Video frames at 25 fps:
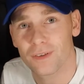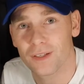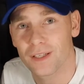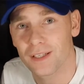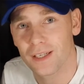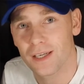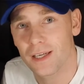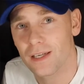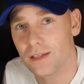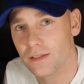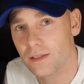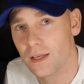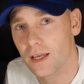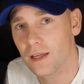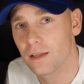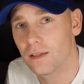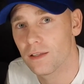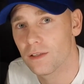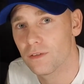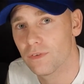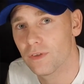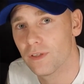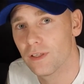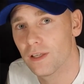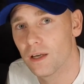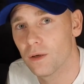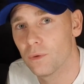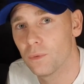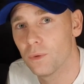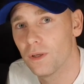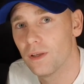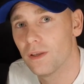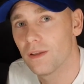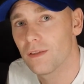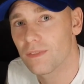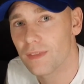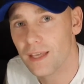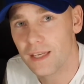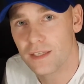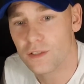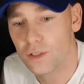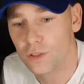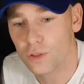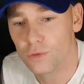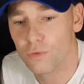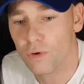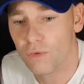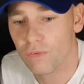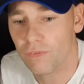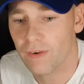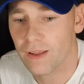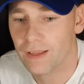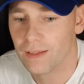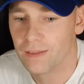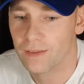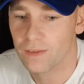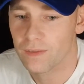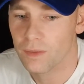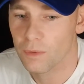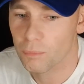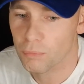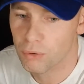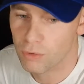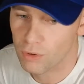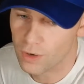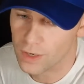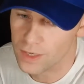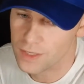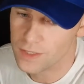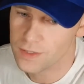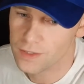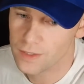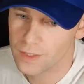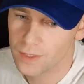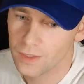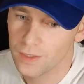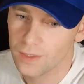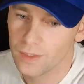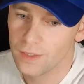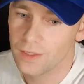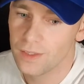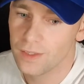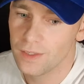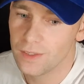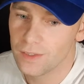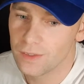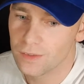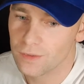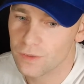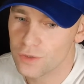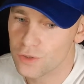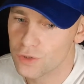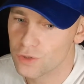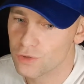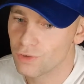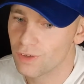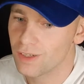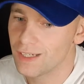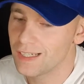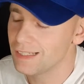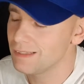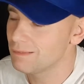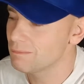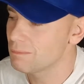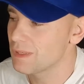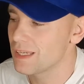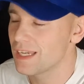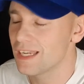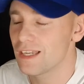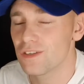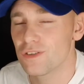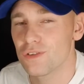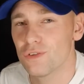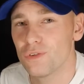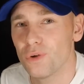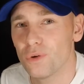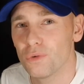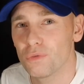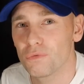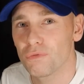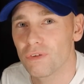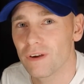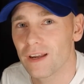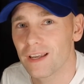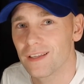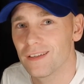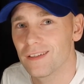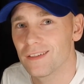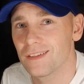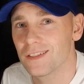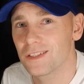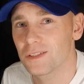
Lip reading: I'm going to keep saying in this video, that's going to reflect in the price. The screen, it's not Retina